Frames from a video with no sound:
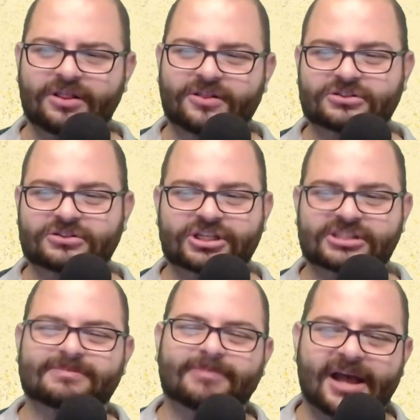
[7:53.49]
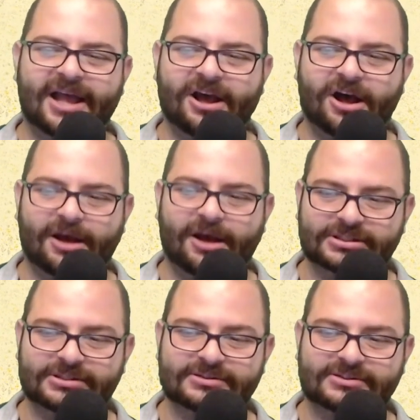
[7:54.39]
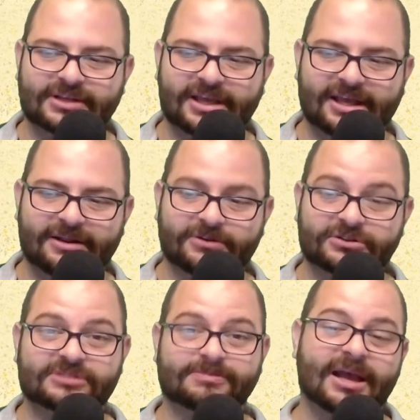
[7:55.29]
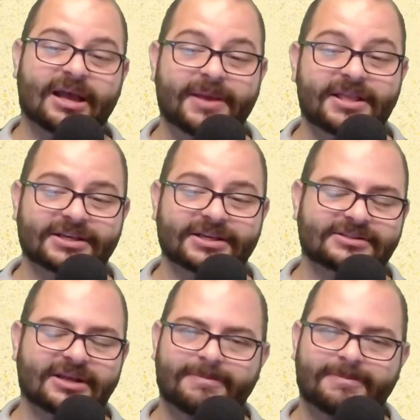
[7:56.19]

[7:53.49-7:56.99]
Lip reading: Those are just my options, and those are just my opinions.